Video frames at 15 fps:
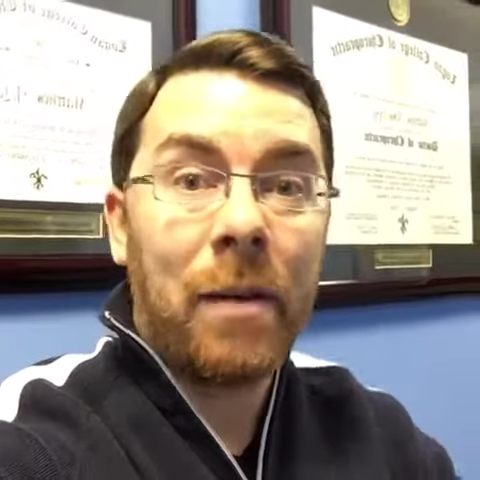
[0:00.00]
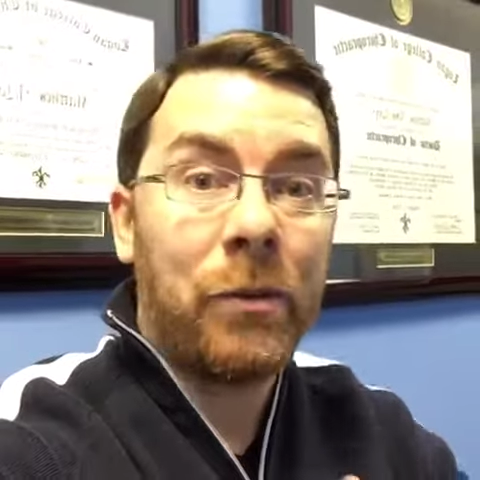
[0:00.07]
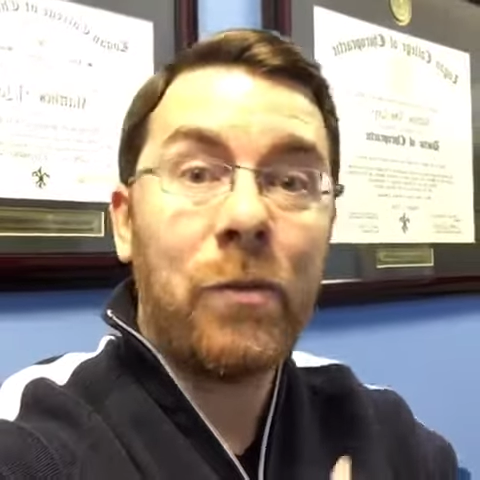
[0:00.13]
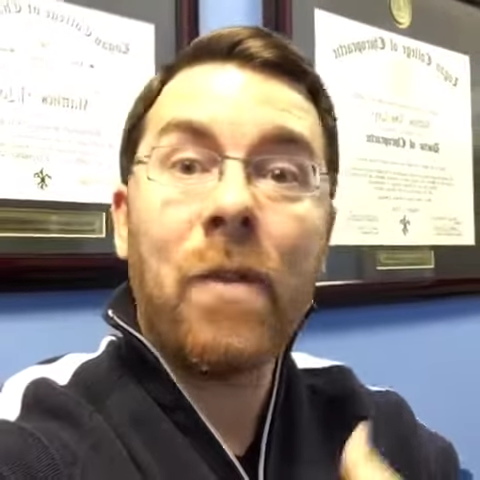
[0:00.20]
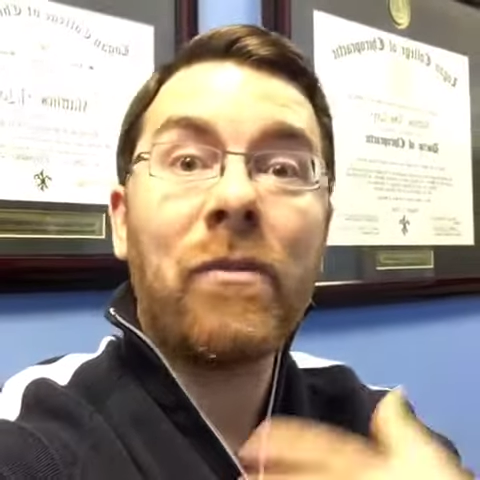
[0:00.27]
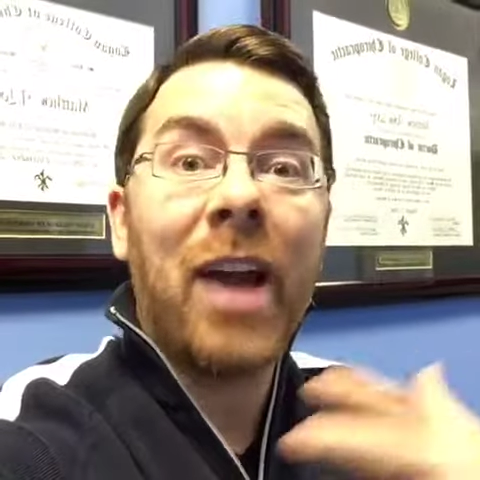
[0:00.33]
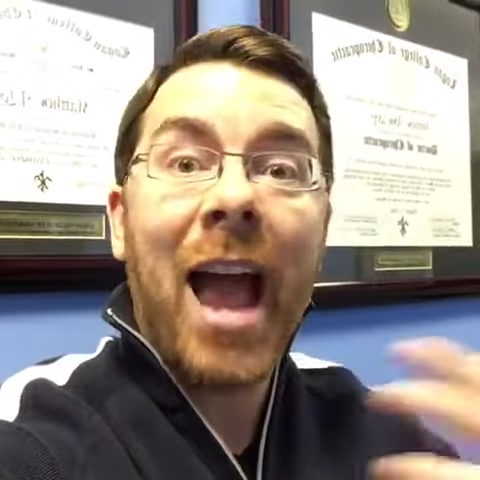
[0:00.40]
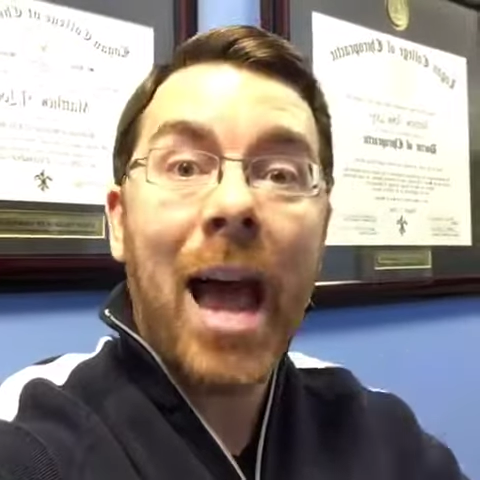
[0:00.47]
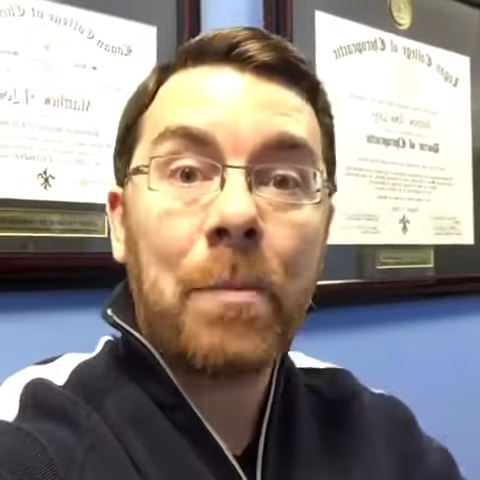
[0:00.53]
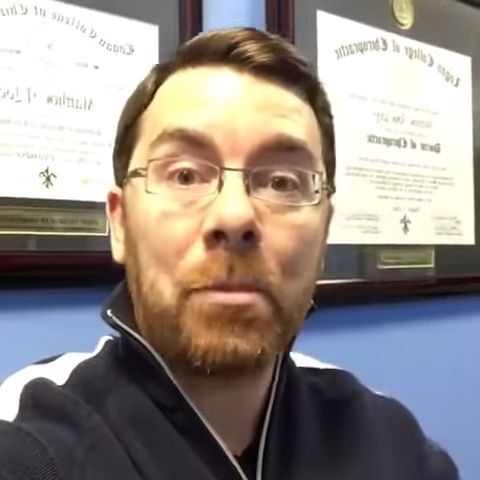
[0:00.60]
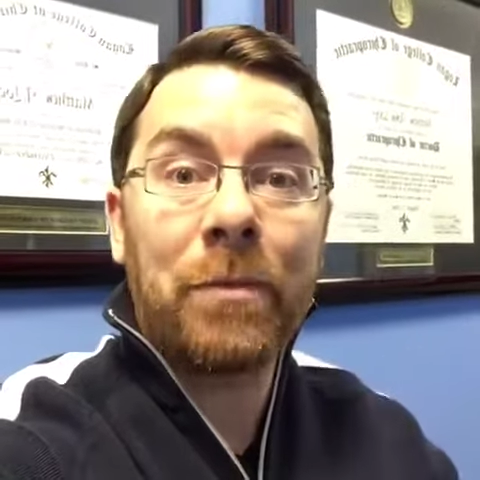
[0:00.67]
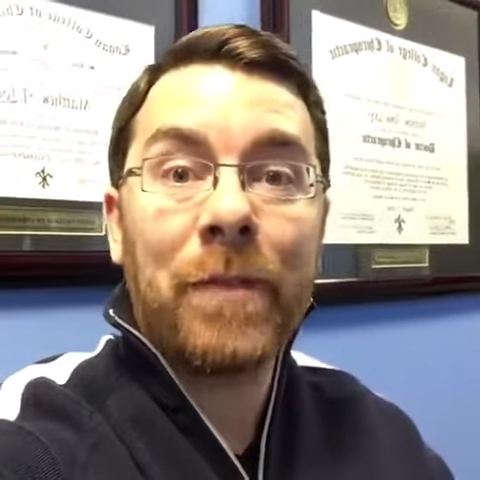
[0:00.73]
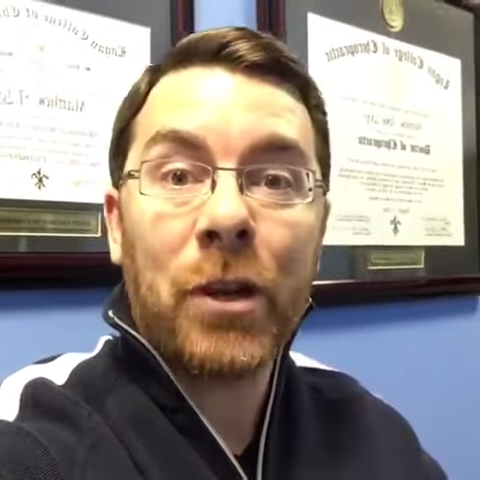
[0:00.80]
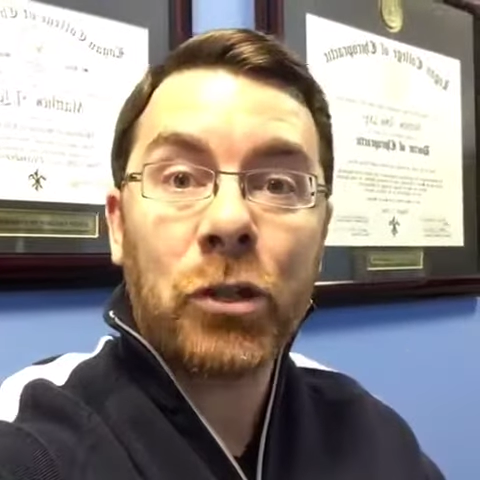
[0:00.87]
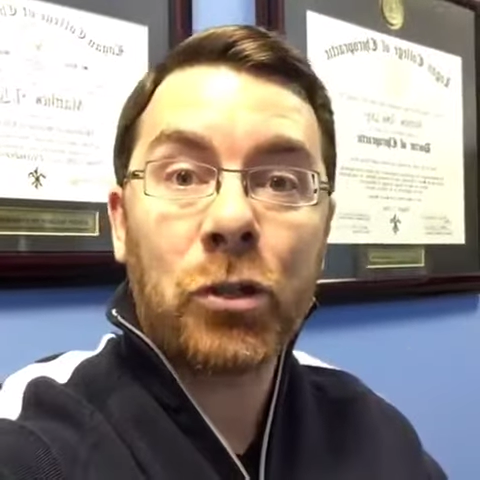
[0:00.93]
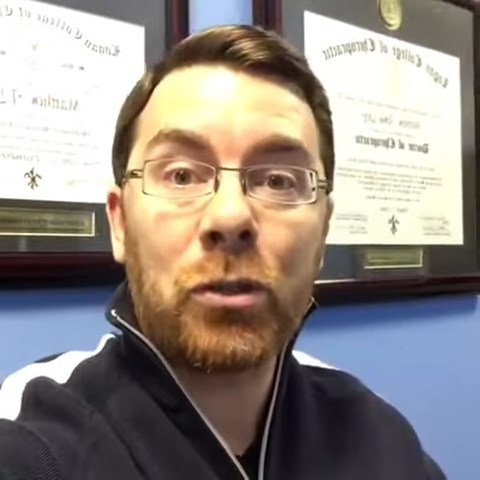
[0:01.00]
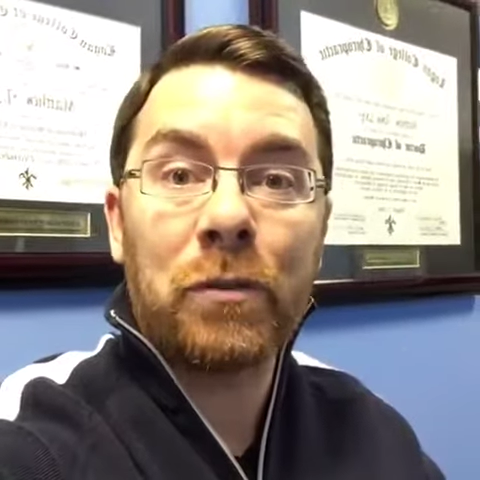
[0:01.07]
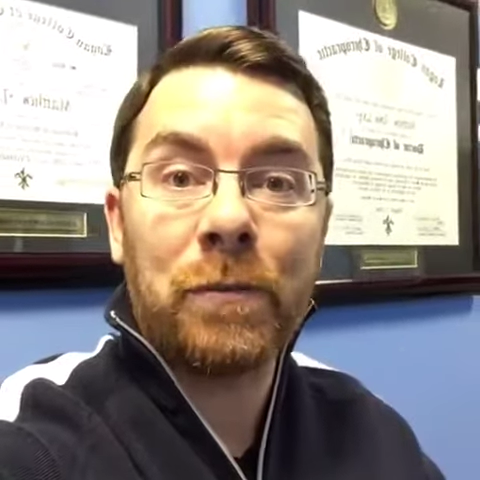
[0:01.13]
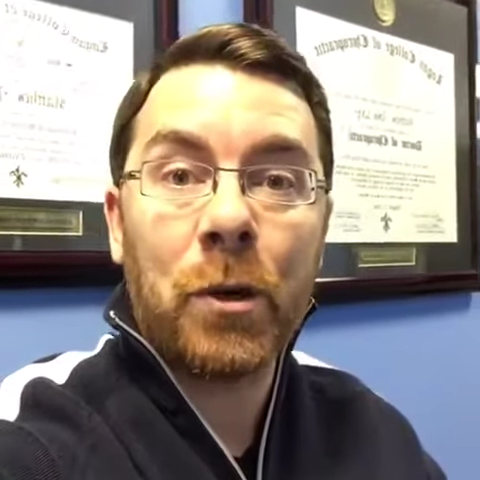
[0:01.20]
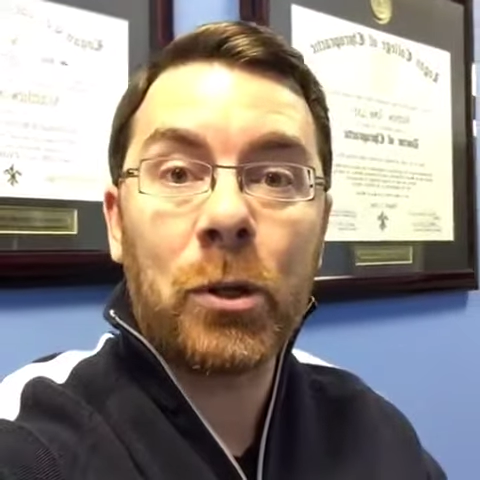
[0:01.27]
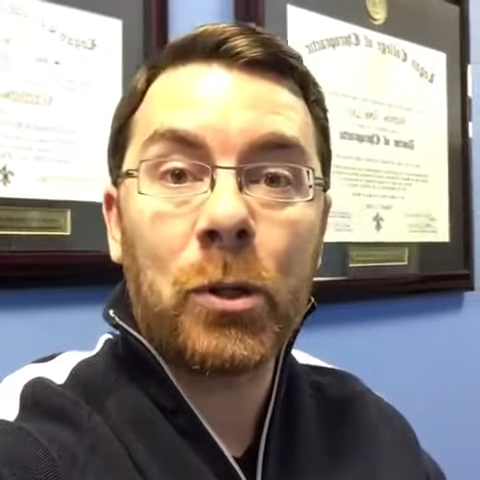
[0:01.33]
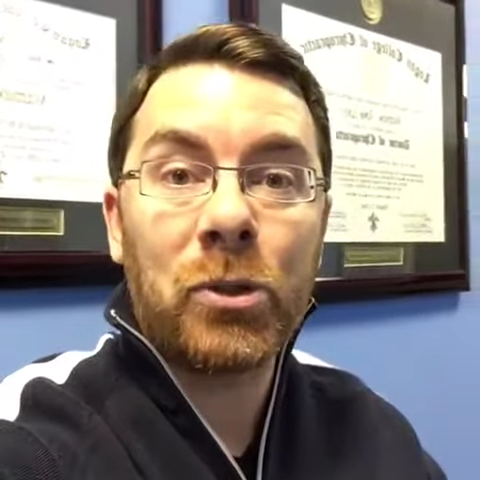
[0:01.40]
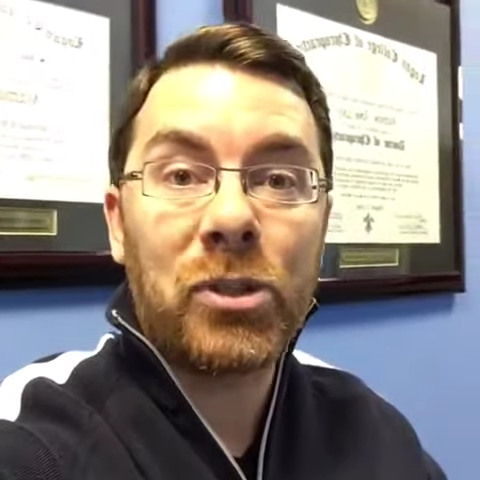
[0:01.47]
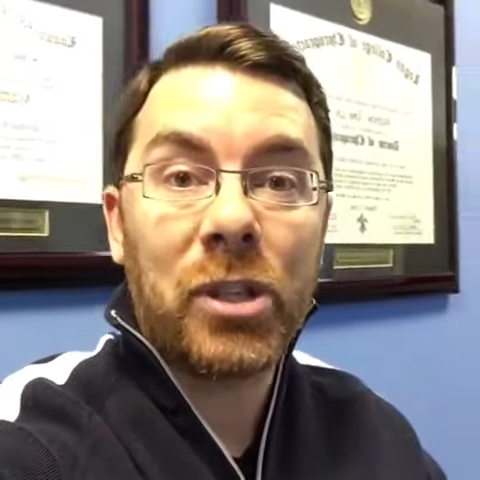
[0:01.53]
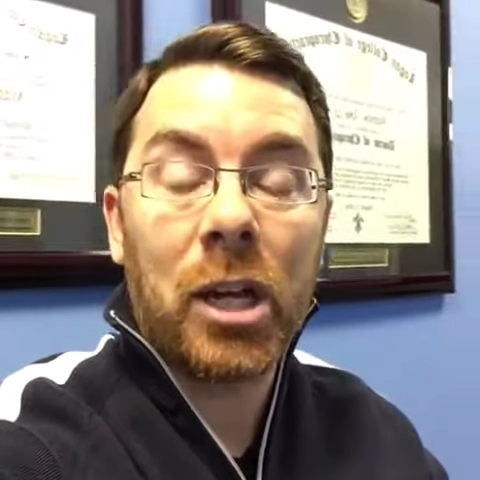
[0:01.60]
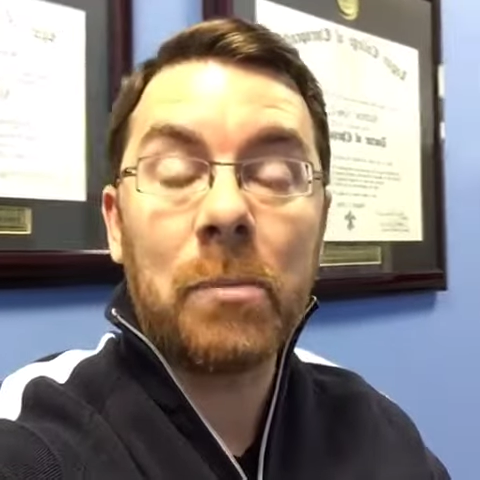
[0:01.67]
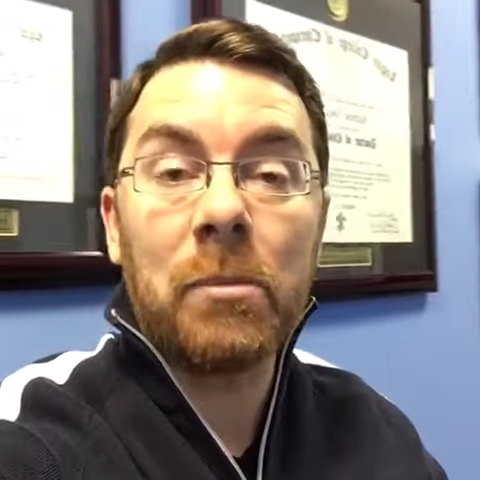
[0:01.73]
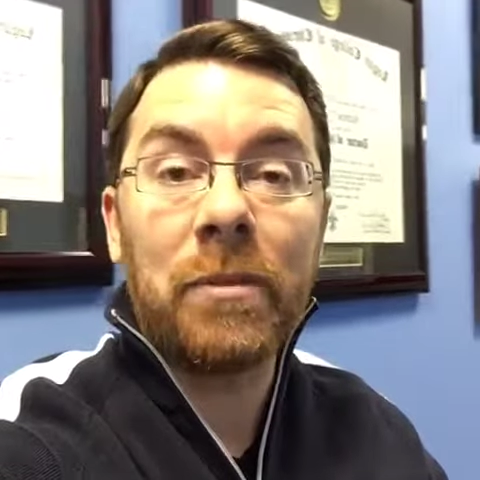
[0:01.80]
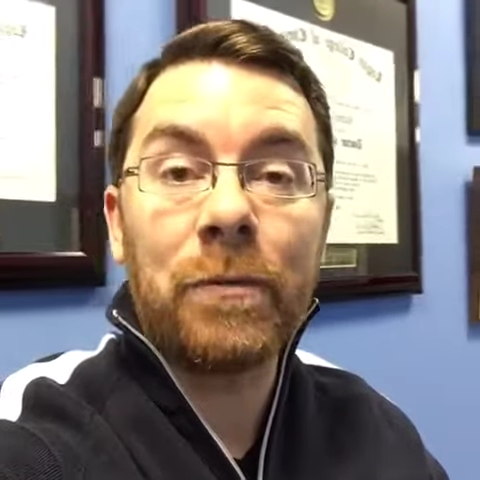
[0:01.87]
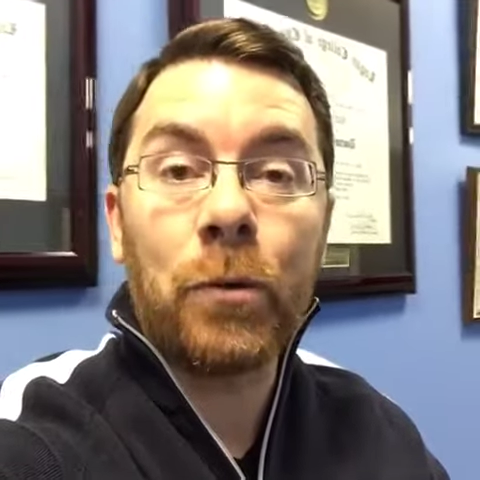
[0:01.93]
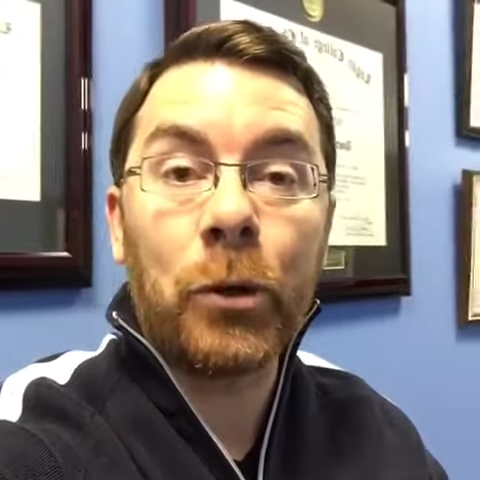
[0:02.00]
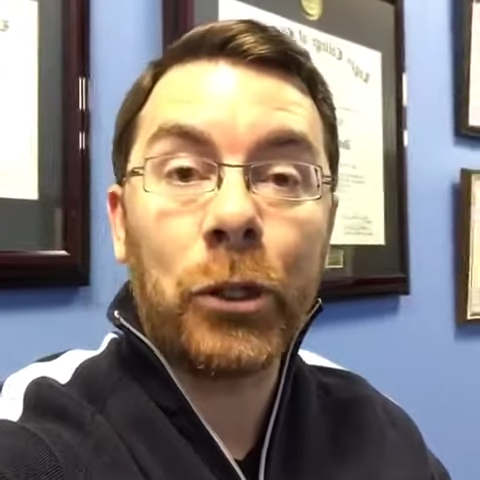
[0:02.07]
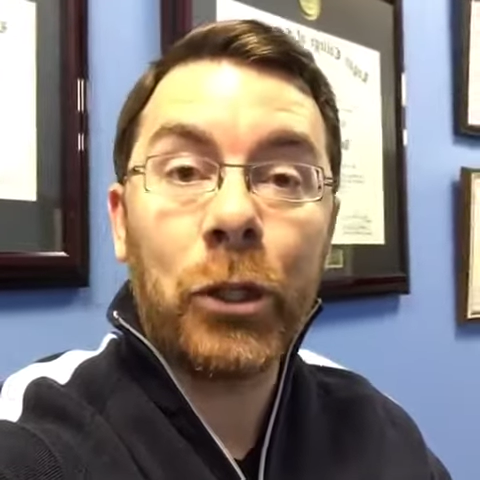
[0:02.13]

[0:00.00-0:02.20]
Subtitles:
If you've ever had professional photos done before,